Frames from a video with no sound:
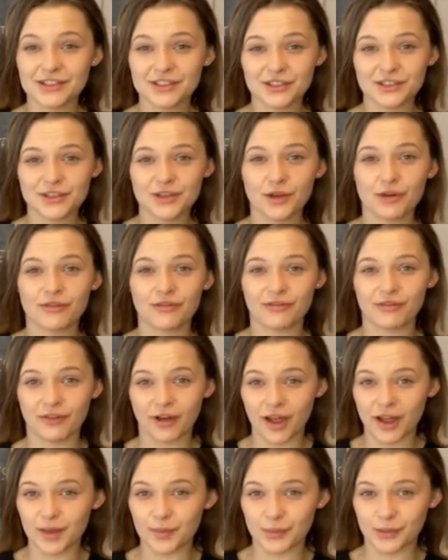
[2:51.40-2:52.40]
there's no
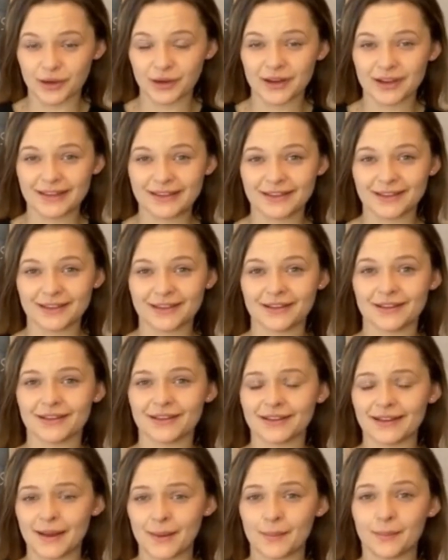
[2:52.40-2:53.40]
fibre in the
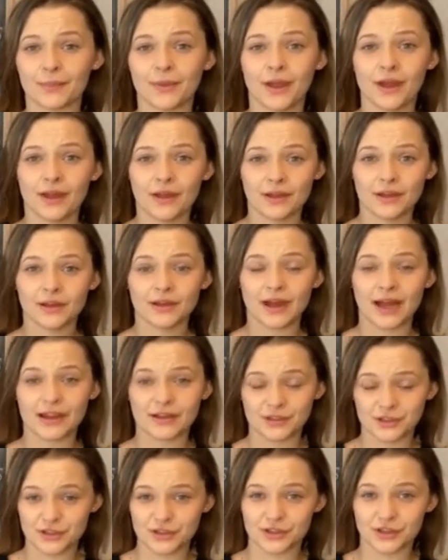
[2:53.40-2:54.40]

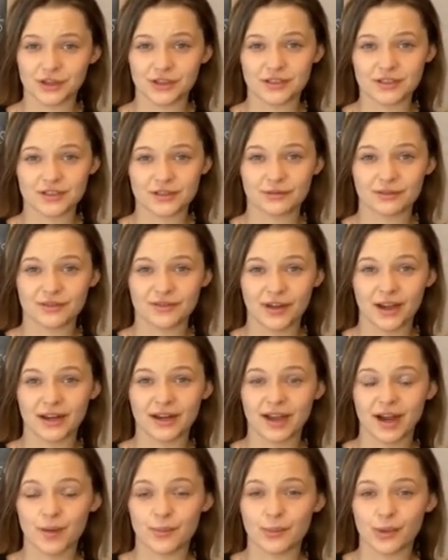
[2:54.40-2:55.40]
added sugars or refined
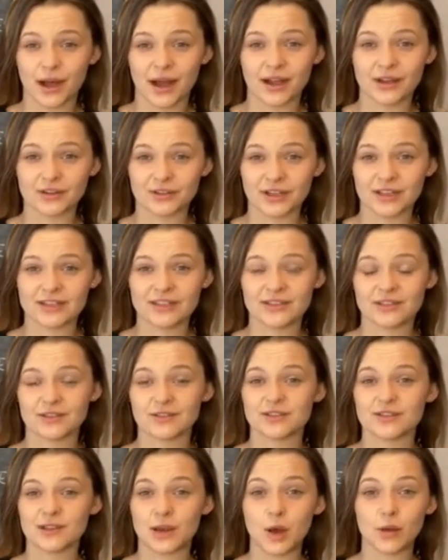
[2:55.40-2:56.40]
carbohydrates to
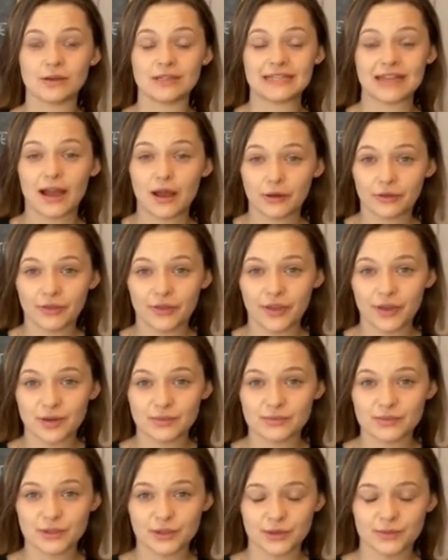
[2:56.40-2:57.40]
slow down the
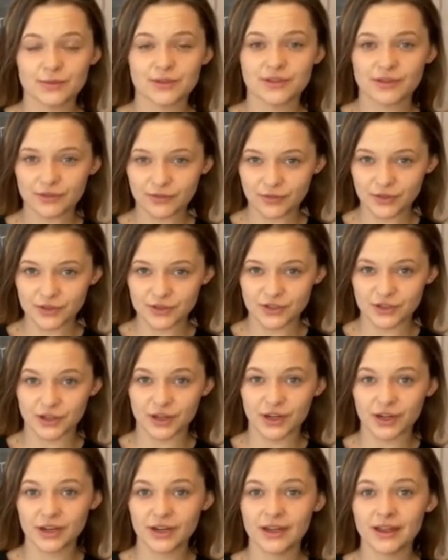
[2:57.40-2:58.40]
absorption of the
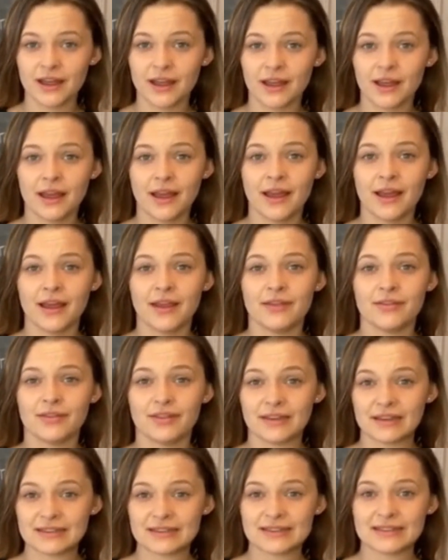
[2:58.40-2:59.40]
sugar,
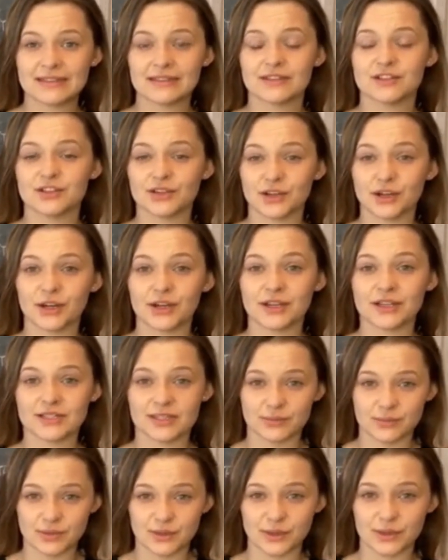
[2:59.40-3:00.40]
this sugar is
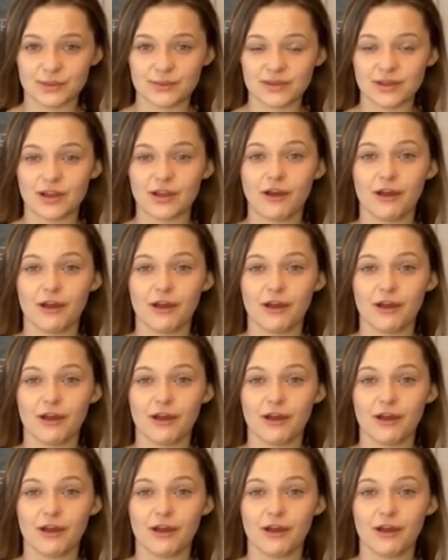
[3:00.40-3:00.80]
absorbed